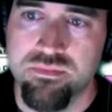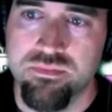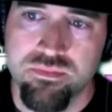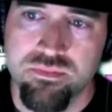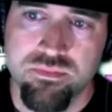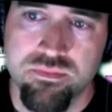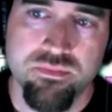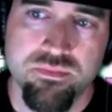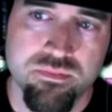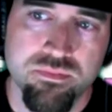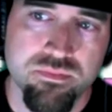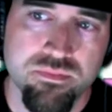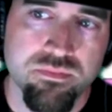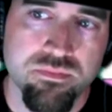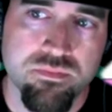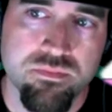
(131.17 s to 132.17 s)

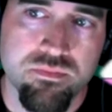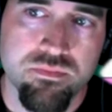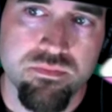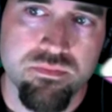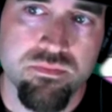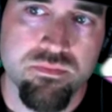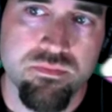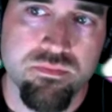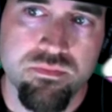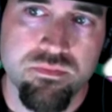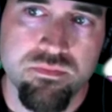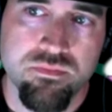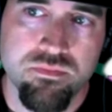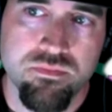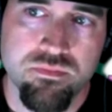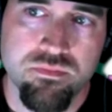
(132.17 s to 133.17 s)

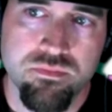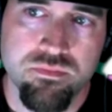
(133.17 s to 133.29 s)
[no speech]